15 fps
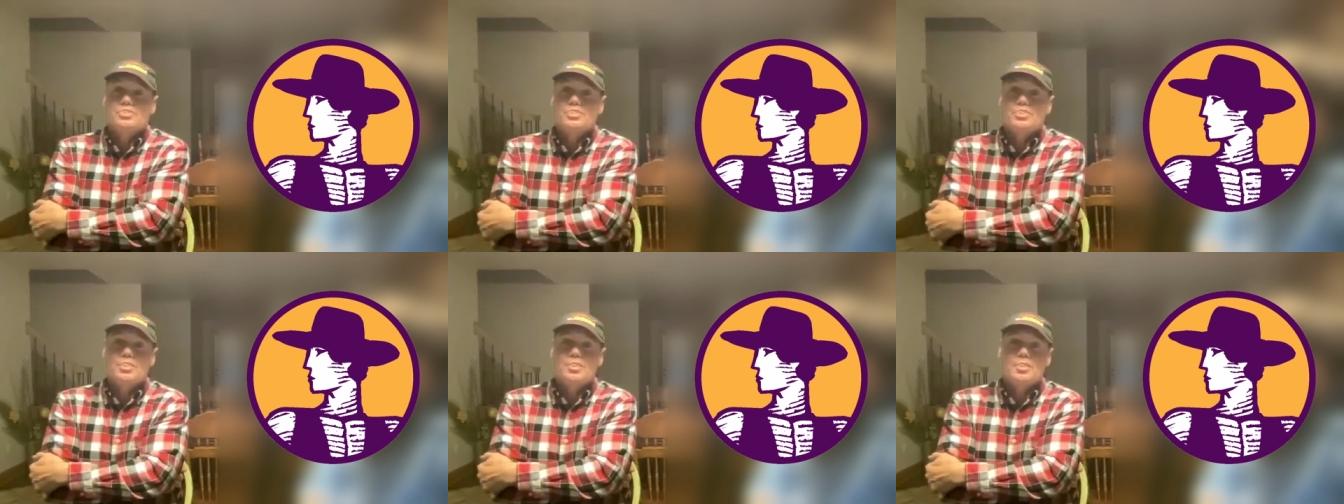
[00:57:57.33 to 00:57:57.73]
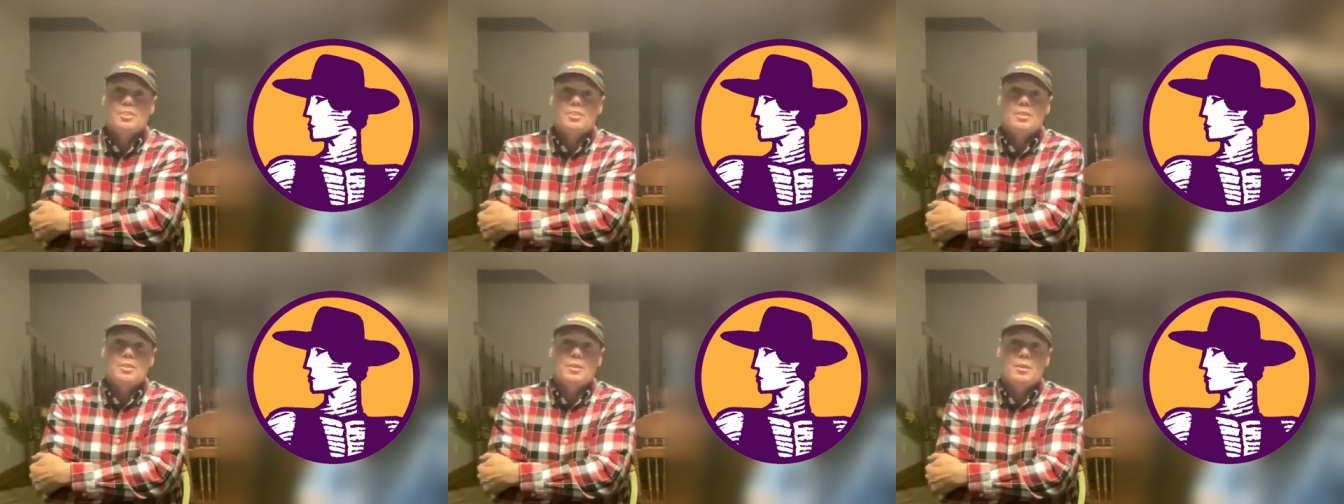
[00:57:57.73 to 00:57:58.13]
back to
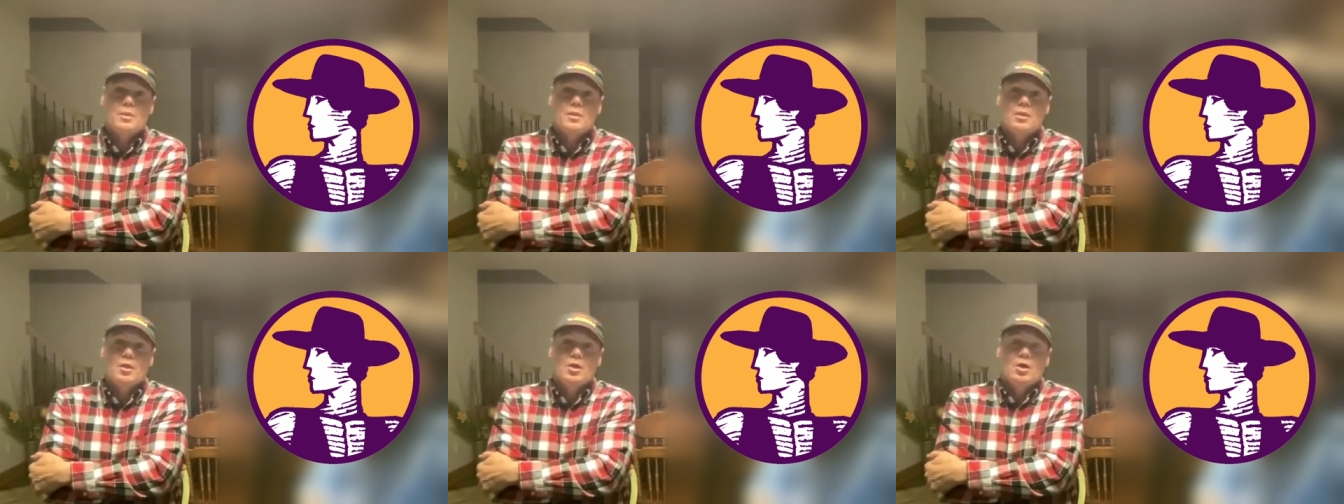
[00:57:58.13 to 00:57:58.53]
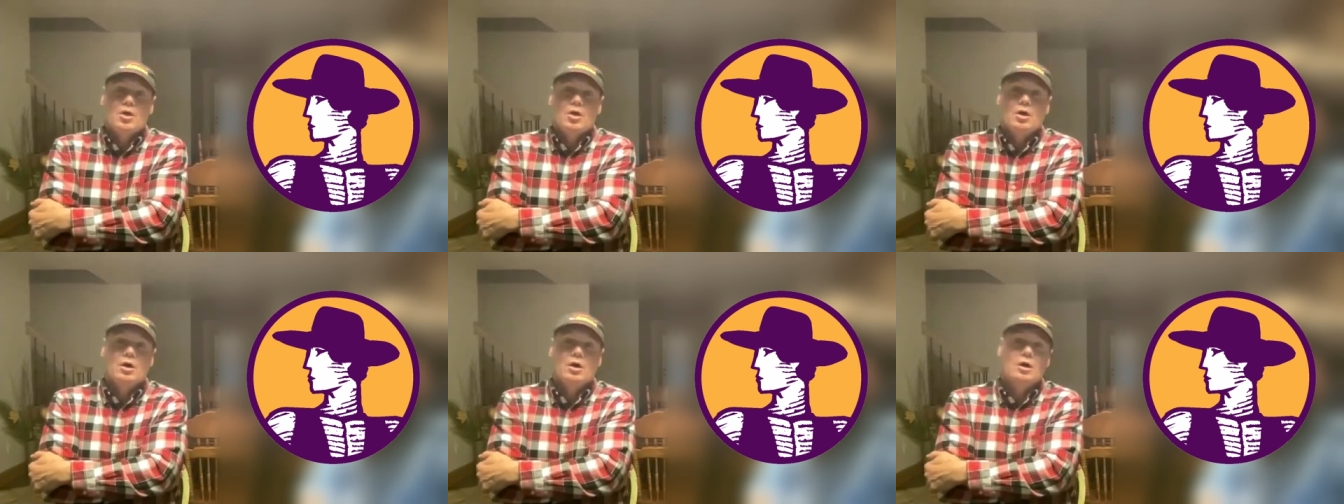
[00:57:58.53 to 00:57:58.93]
alfalfa, or what does
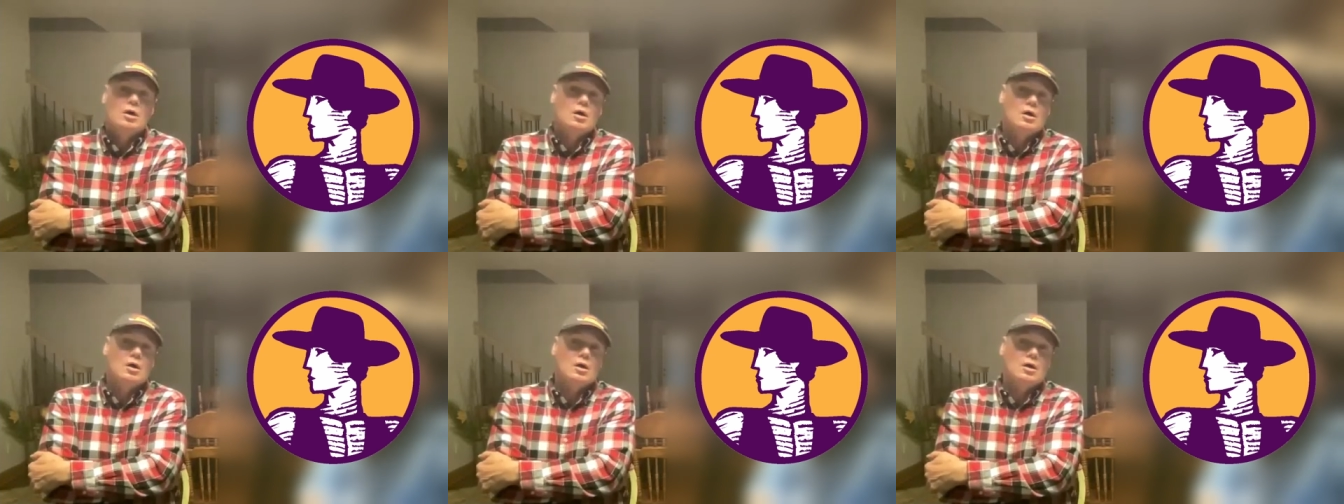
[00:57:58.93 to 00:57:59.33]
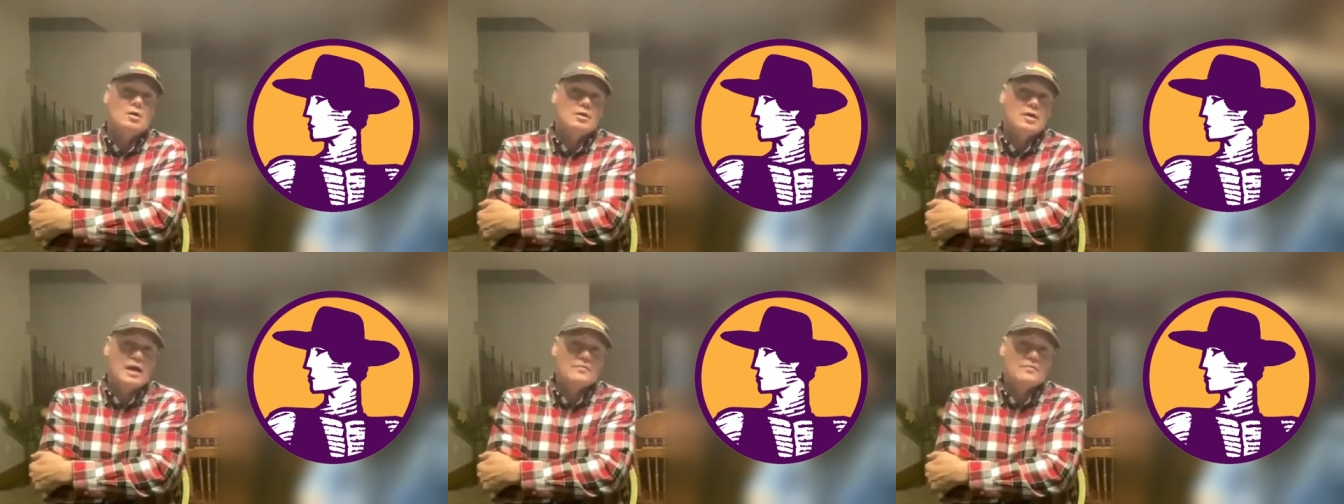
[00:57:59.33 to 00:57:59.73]
that look like?
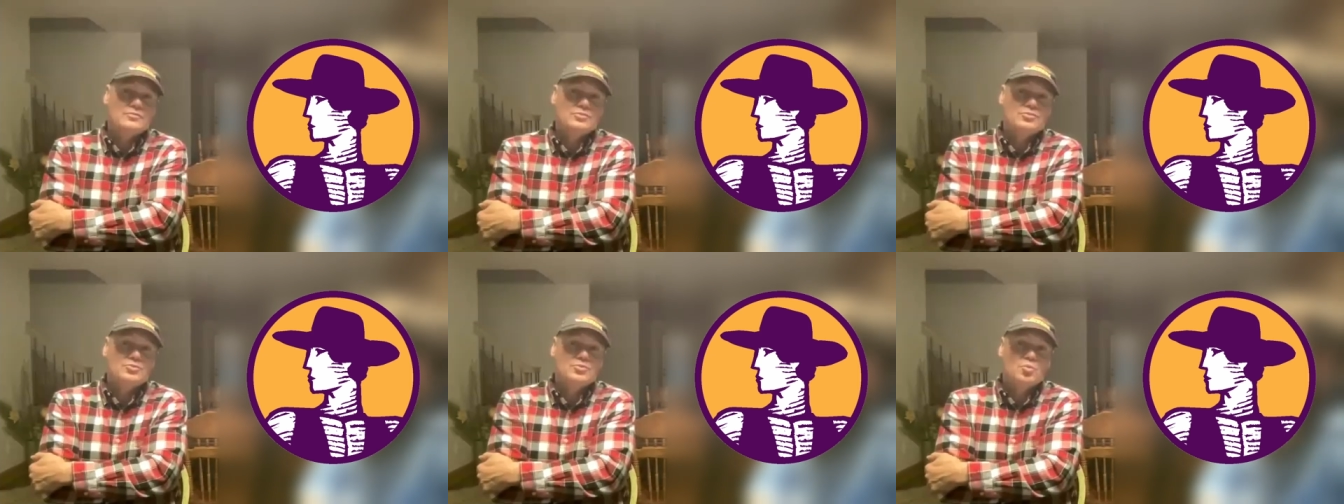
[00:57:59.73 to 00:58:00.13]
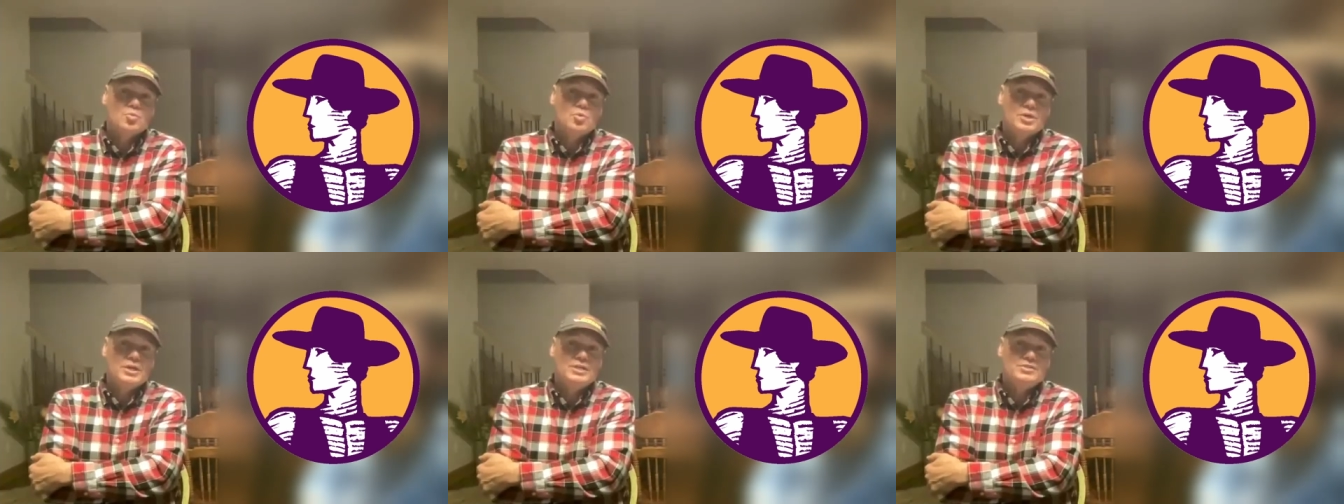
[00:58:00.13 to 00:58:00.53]
After the
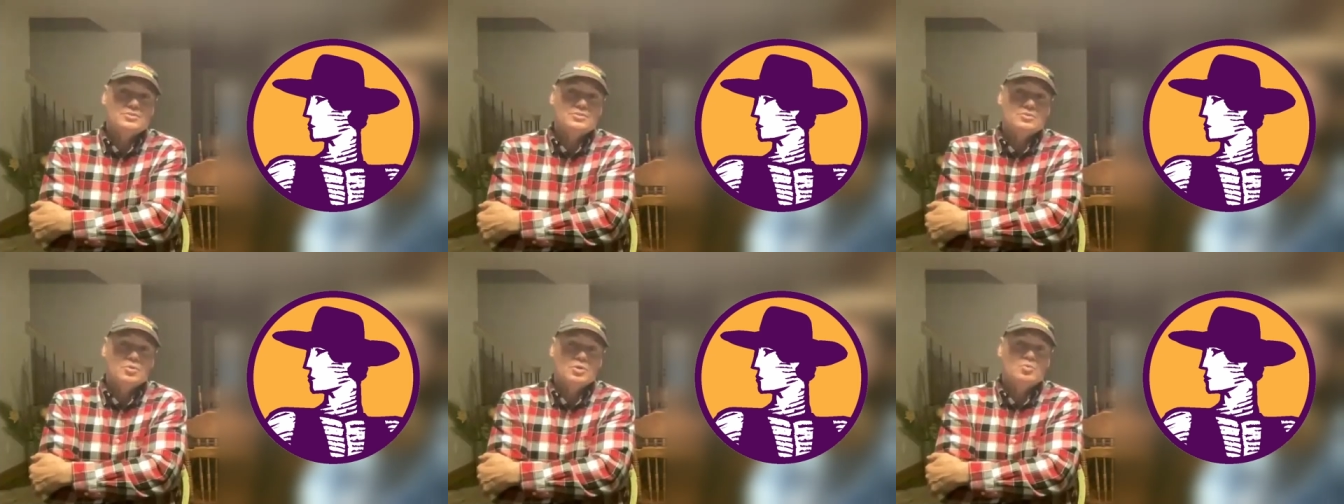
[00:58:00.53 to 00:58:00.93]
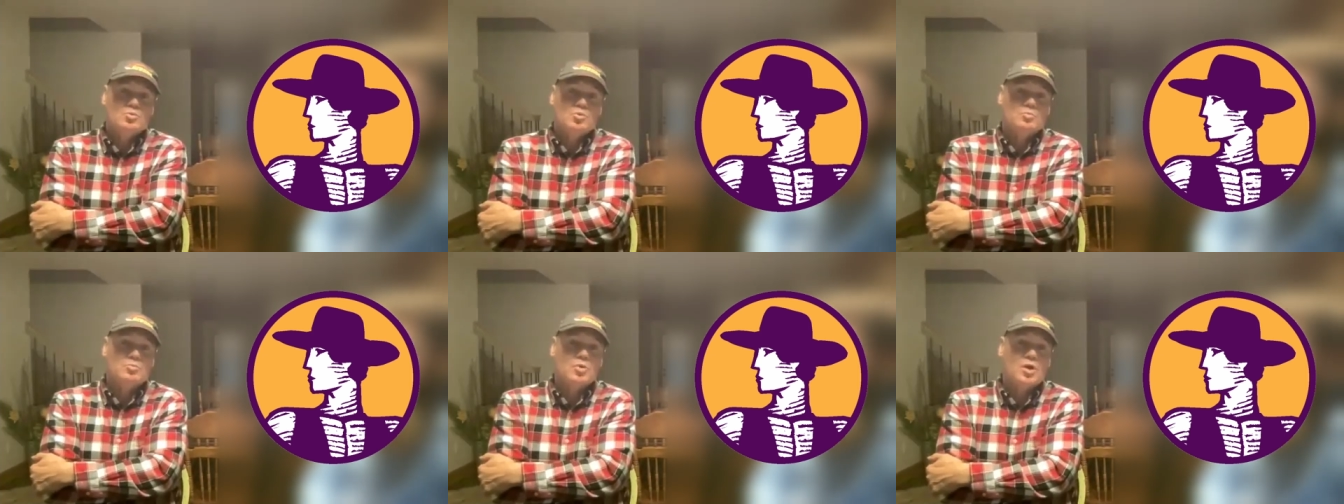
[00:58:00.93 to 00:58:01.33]
wheat, we
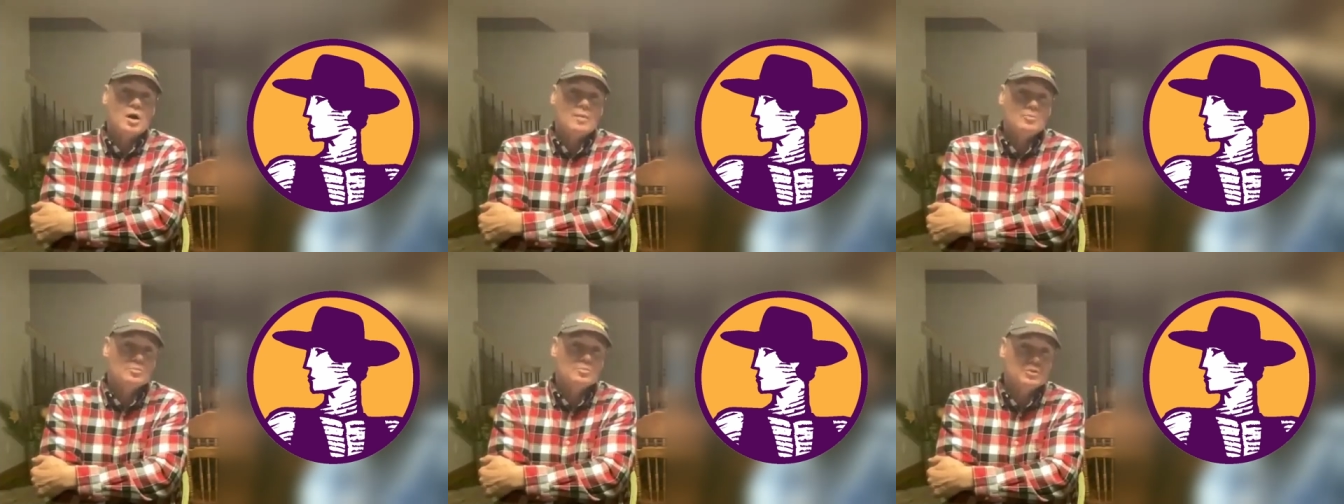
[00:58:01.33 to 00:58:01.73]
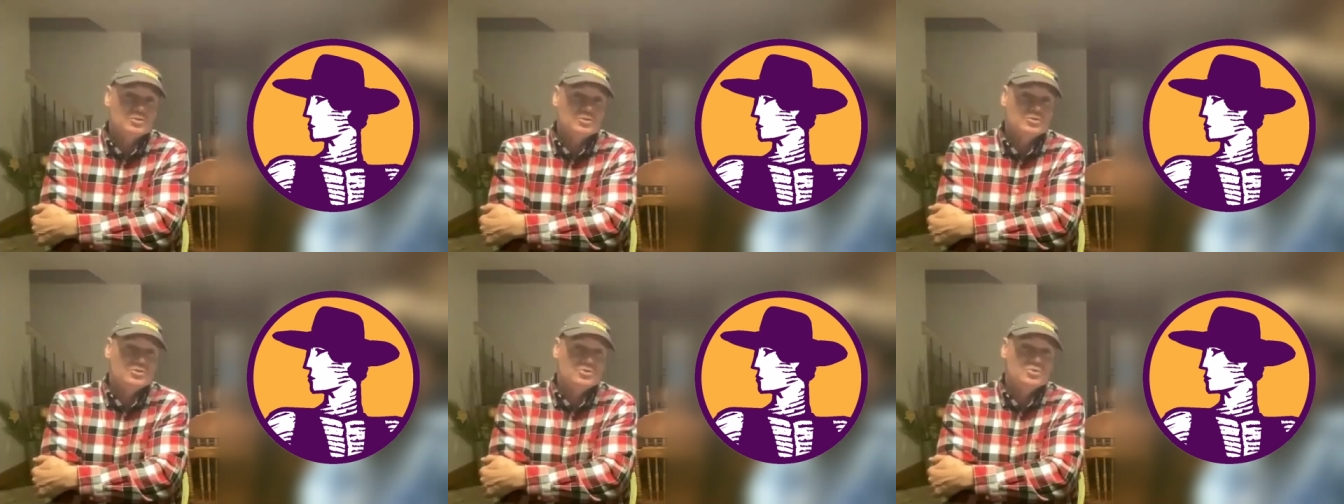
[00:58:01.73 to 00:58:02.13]
will probably
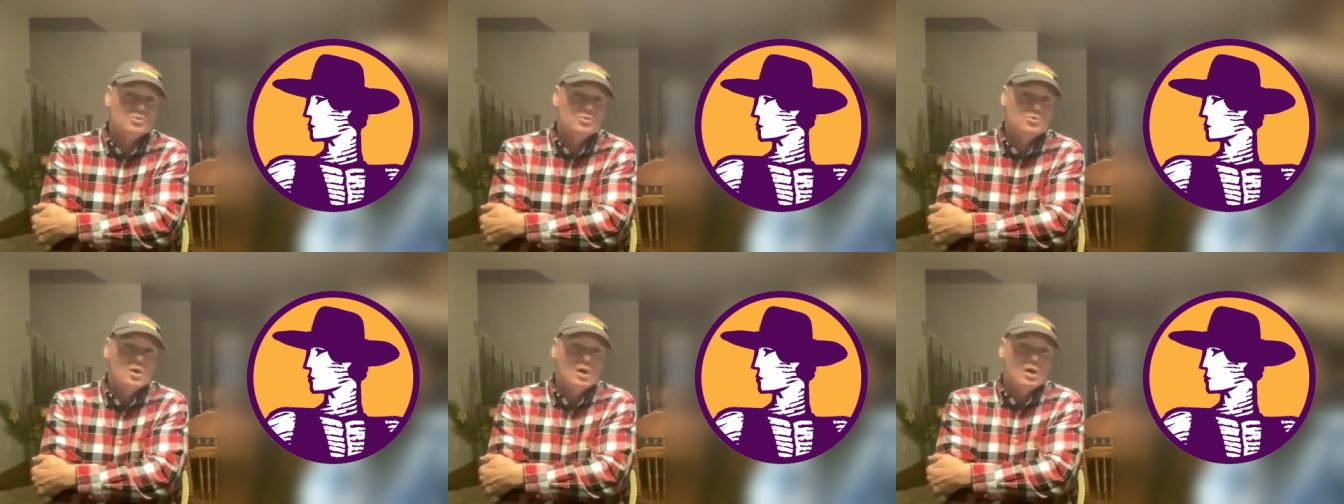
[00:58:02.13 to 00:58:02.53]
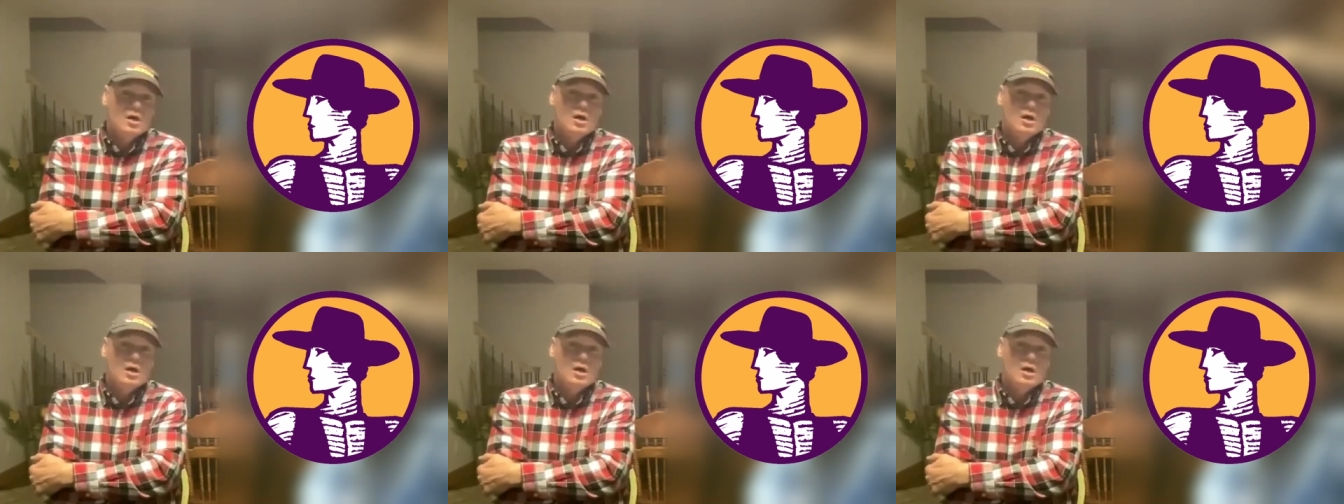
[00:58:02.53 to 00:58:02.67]
do